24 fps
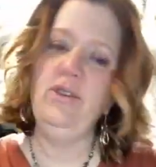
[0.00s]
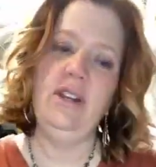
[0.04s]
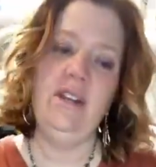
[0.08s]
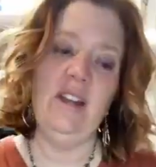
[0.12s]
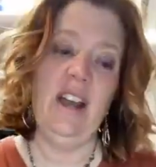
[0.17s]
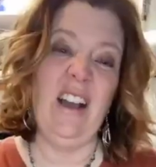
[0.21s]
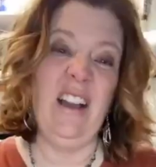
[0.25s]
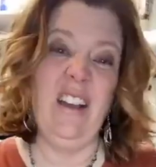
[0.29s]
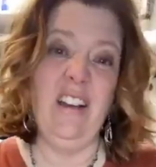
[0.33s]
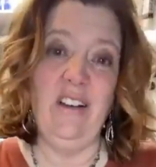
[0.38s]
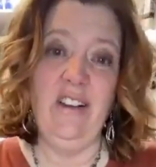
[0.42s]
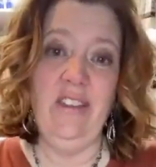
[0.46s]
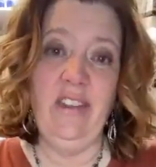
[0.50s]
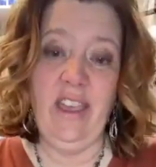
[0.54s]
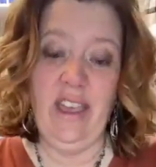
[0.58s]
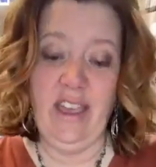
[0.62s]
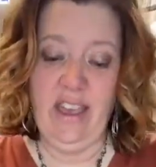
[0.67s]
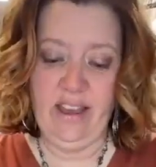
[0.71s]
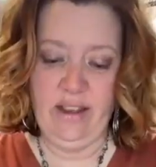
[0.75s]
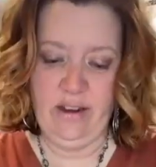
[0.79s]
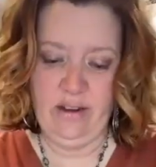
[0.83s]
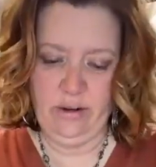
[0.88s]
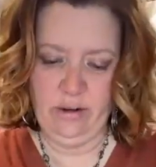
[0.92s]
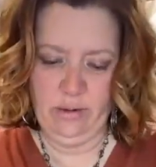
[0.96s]
or you can iron
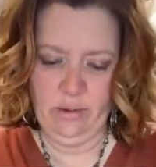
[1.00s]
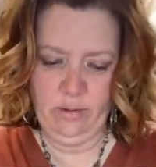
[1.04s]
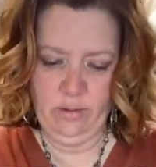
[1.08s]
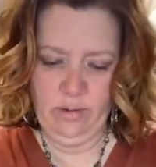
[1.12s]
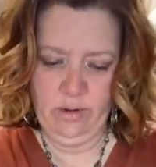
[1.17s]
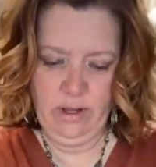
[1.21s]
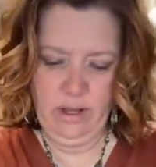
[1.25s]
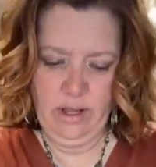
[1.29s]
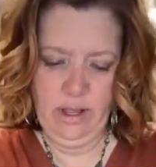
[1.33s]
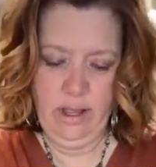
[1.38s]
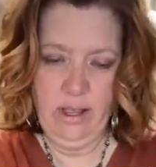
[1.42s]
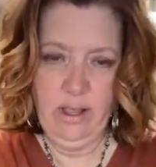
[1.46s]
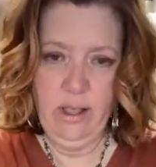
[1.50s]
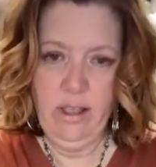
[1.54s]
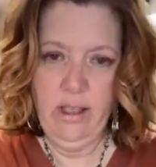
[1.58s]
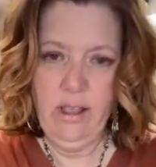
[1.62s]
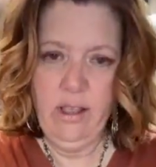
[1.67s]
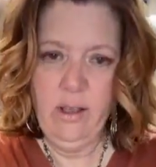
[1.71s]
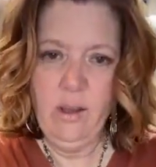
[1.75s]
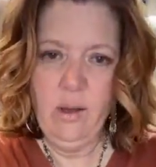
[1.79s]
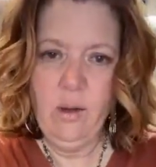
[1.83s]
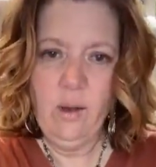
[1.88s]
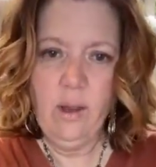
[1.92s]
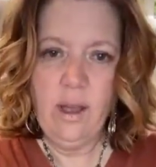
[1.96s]
that or
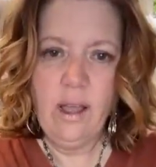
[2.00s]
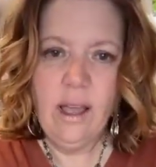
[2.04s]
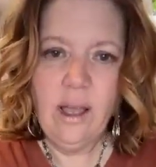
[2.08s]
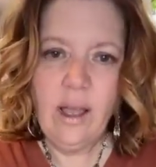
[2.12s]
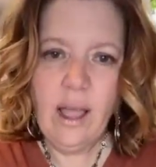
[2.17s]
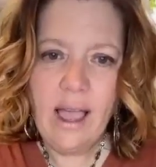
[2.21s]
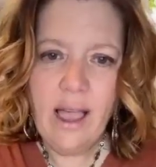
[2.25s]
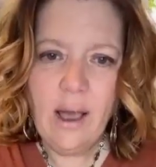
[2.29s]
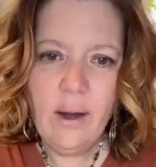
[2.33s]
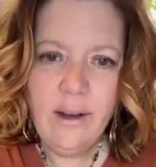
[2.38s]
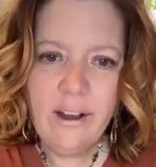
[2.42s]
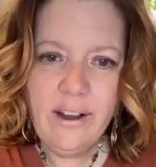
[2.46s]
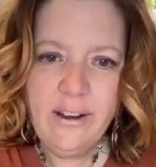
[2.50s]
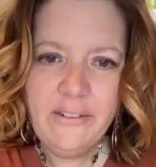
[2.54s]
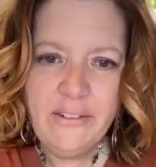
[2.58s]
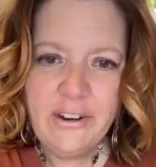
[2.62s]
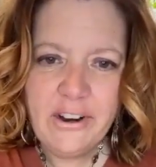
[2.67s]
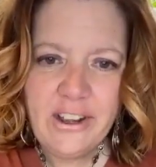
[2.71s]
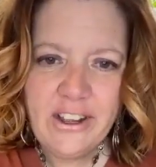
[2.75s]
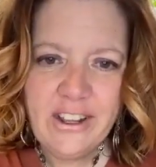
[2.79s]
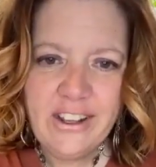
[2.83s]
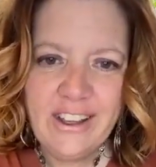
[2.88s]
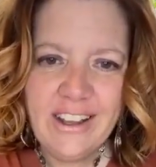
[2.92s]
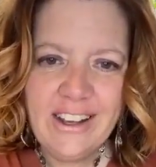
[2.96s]

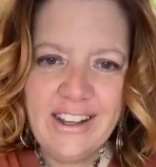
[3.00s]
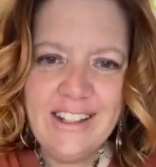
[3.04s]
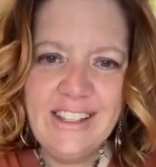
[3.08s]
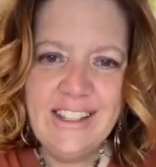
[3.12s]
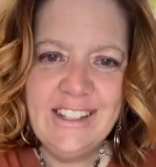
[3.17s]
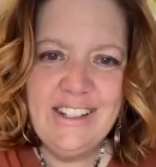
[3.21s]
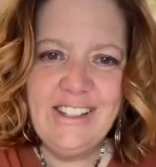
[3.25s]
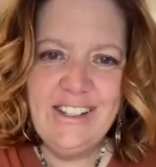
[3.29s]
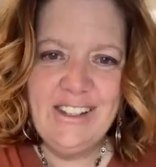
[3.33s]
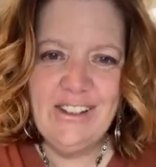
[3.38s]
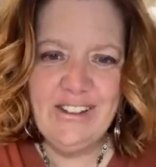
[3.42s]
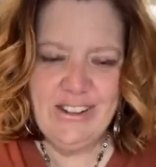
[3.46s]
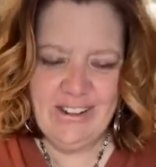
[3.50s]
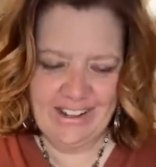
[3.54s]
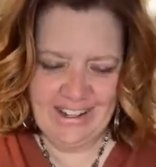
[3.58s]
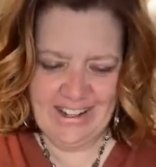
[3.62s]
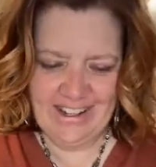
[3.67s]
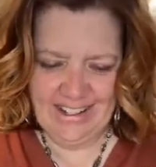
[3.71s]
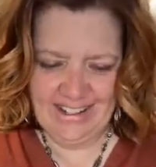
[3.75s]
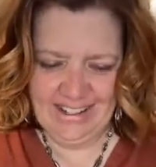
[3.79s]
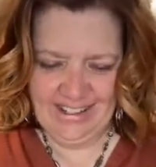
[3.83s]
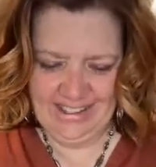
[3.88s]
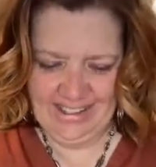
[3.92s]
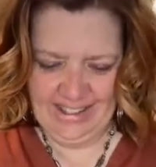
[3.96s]
however you'd like to do
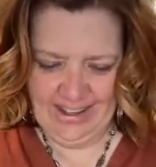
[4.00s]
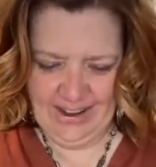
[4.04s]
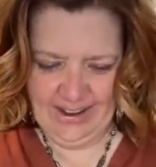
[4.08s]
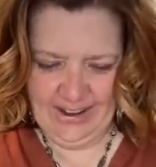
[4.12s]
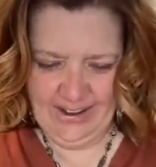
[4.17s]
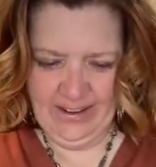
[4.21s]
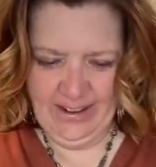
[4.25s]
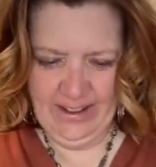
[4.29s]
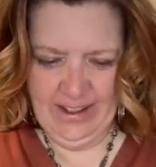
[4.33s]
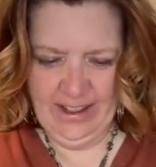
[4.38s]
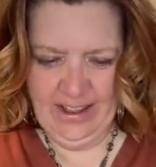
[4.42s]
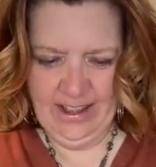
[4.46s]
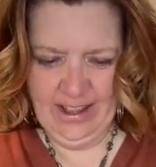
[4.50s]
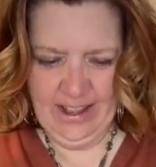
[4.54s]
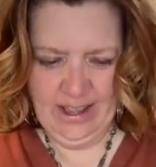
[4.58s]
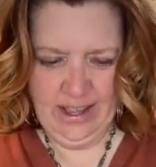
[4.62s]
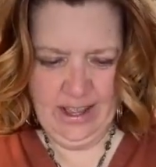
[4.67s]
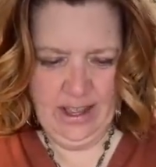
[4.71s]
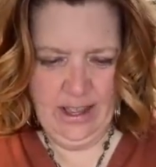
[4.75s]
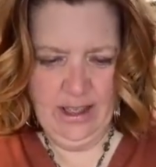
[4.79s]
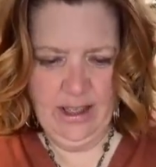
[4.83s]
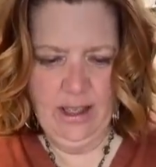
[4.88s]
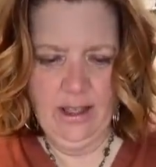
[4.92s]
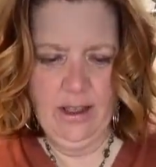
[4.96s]
it. So,
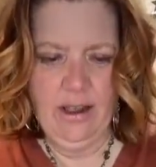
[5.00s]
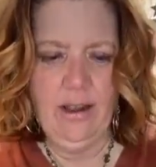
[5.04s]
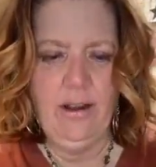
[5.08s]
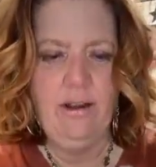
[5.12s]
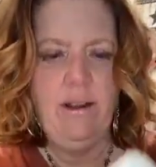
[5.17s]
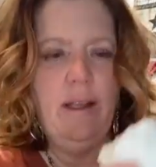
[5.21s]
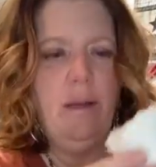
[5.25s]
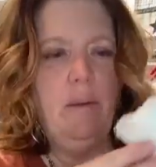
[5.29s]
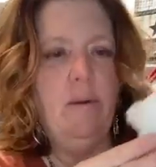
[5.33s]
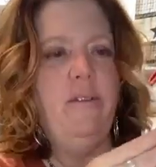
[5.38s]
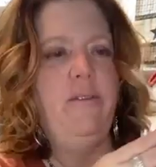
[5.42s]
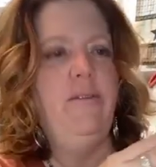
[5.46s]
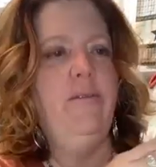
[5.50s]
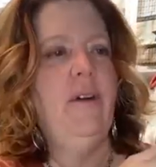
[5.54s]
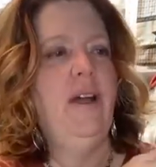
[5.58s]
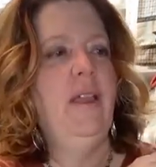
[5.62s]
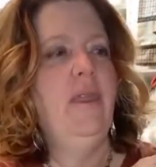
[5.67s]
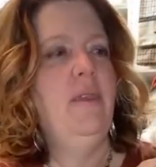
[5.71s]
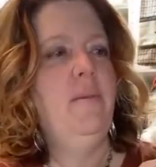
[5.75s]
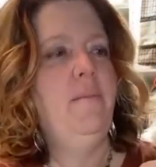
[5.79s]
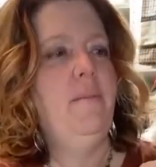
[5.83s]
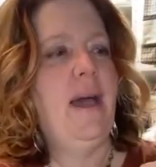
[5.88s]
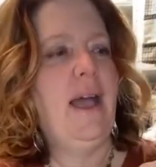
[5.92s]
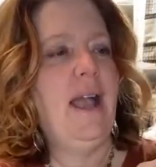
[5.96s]
all right, I'm gonna
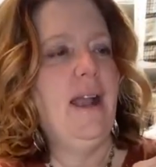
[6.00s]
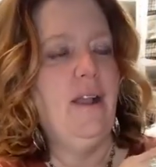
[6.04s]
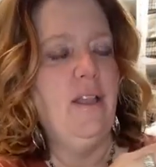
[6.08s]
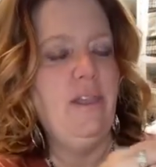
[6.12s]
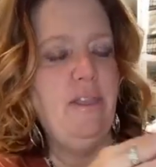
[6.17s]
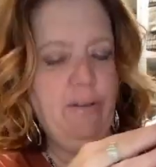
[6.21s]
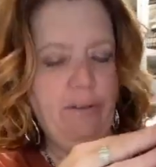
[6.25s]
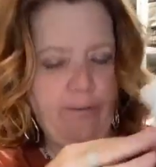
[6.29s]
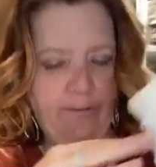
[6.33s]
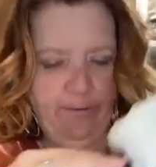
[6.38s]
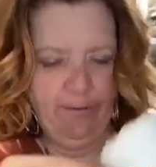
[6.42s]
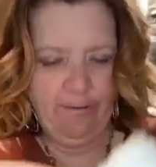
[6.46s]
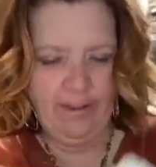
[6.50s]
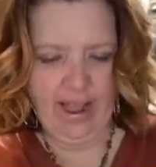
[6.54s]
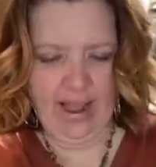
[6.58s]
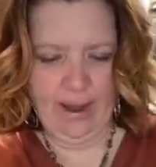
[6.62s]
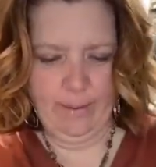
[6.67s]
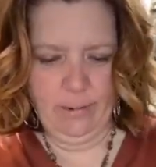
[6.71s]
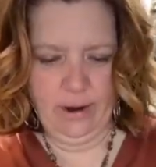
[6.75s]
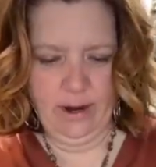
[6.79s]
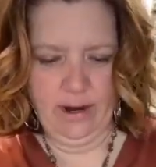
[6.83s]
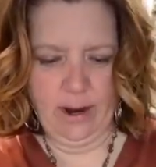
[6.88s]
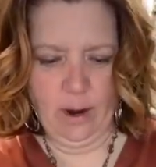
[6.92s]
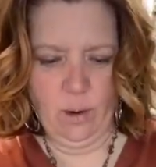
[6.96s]
find the back of the
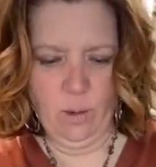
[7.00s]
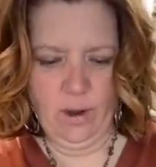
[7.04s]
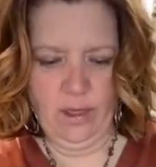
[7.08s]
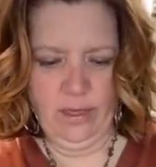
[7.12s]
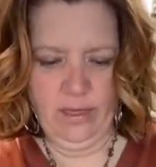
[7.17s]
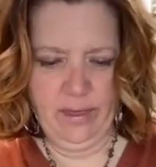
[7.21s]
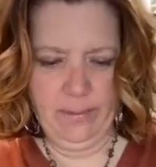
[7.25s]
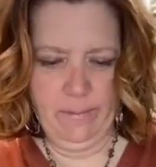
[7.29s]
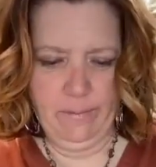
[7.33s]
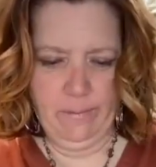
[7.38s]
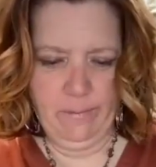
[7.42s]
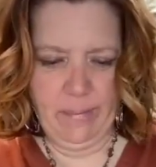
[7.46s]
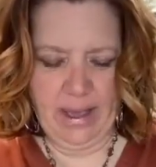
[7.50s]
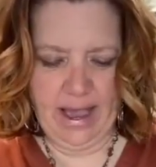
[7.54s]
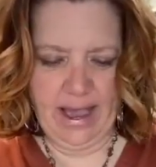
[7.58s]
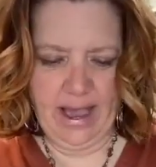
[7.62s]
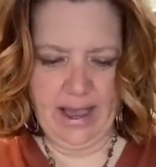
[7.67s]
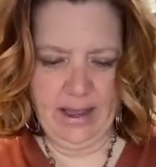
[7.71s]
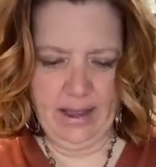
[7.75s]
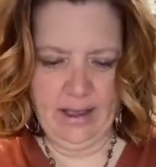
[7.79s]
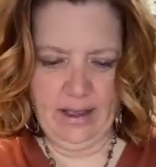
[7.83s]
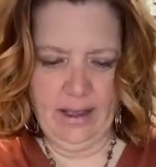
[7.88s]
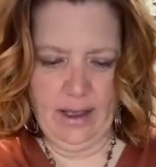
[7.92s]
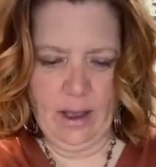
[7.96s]
fabric. I want
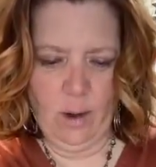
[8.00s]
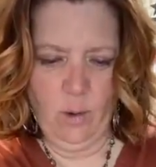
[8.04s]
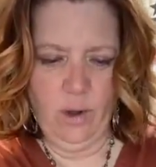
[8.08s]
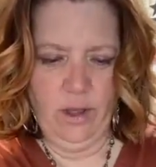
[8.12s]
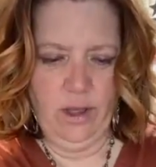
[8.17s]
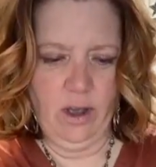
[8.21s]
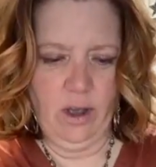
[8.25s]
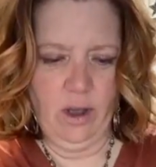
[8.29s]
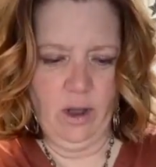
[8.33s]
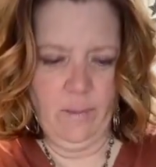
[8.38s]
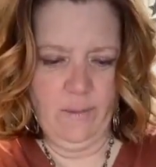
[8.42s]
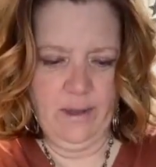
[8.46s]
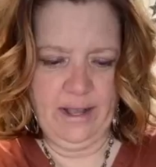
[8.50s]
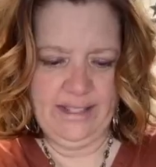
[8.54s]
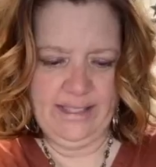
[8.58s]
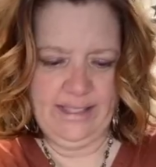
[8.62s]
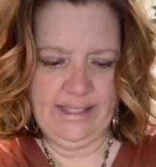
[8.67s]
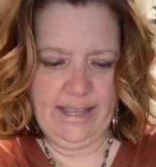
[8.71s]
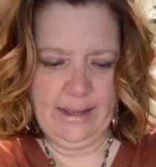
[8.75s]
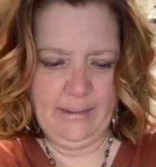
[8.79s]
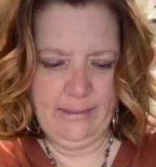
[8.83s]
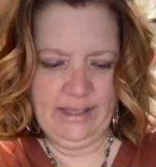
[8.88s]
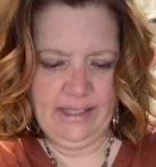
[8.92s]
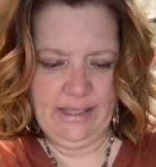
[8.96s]
all my
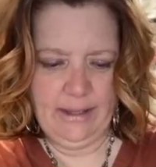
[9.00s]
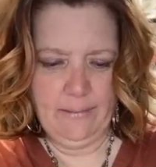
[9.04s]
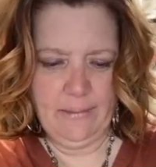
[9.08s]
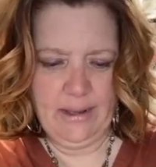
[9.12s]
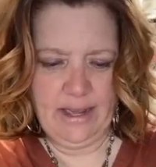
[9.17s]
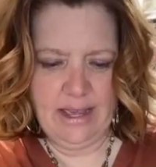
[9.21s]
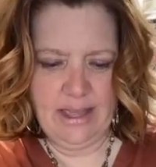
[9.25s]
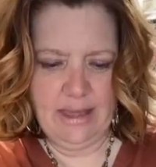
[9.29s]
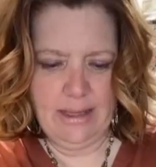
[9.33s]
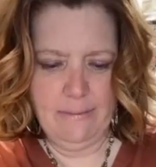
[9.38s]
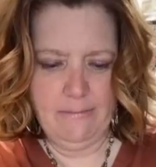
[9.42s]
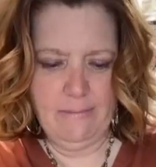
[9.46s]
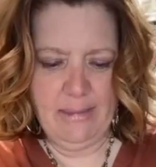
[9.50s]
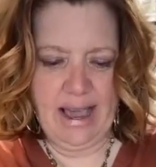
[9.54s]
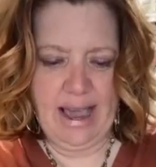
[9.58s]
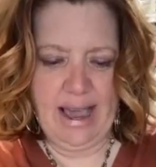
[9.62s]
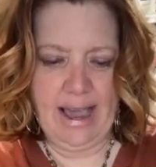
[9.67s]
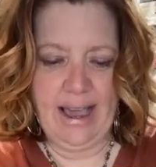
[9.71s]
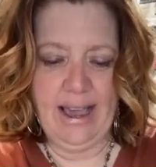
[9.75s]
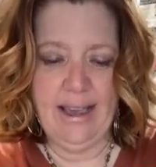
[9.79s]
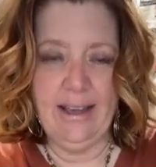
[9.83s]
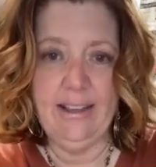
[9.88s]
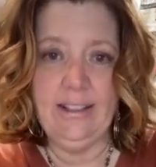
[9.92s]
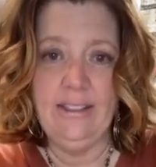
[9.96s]
seams to be in the
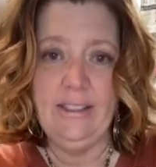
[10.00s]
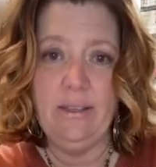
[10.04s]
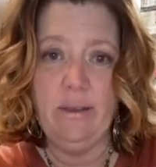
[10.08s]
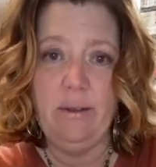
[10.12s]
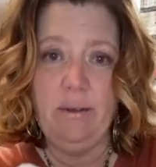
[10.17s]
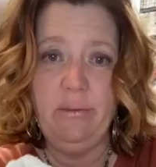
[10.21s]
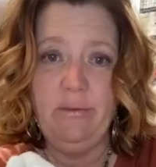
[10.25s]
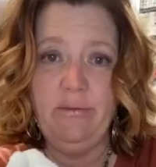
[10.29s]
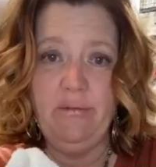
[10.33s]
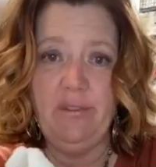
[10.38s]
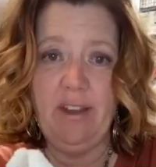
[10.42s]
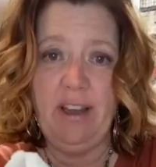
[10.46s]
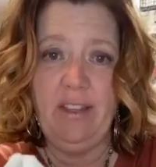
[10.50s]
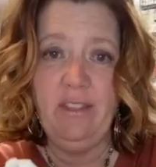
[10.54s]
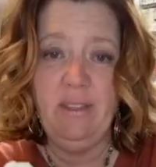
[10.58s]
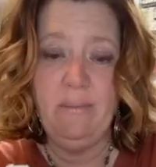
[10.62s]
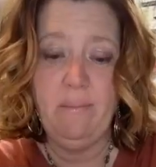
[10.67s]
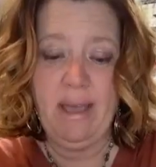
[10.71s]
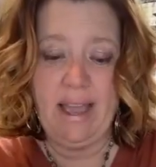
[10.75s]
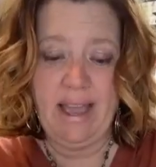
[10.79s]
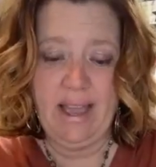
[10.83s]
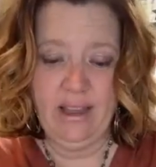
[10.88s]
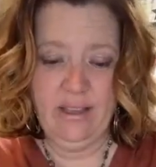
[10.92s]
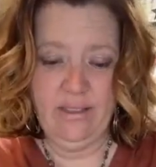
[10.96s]
back. So
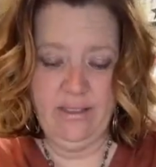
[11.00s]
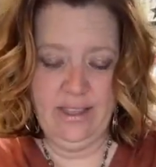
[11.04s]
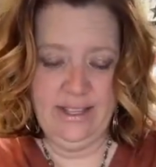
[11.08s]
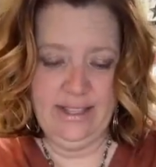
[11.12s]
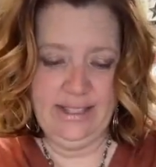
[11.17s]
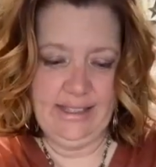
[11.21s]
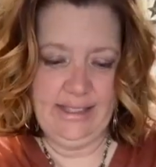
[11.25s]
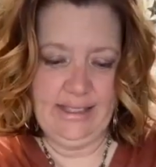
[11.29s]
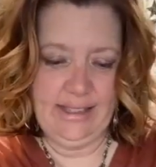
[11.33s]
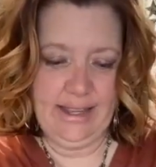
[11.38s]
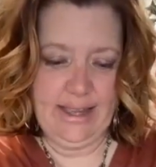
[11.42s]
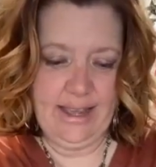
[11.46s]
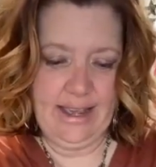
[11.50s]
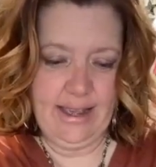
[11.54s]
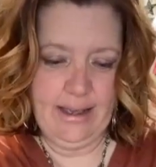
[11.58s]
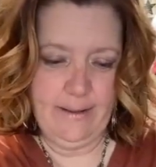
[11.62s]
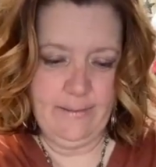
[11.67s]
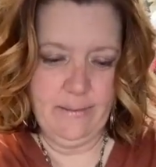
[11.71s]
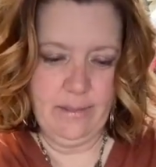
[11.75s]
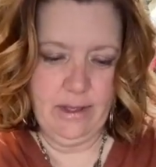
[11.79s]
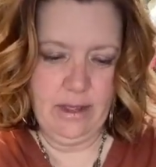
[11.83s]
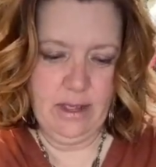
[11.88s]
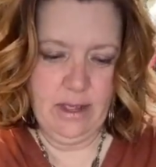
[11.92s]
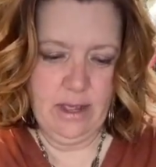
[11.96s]
find the back of the
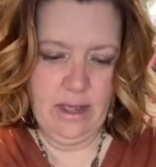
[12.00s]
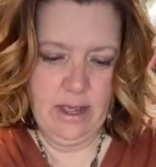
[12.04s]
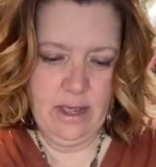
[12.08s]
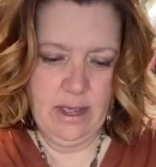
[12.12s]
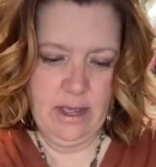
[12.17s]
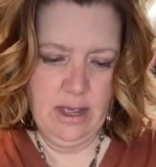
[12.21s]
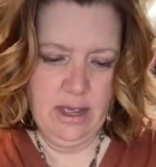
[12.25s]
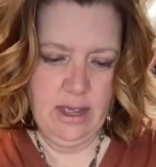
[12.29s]
seam.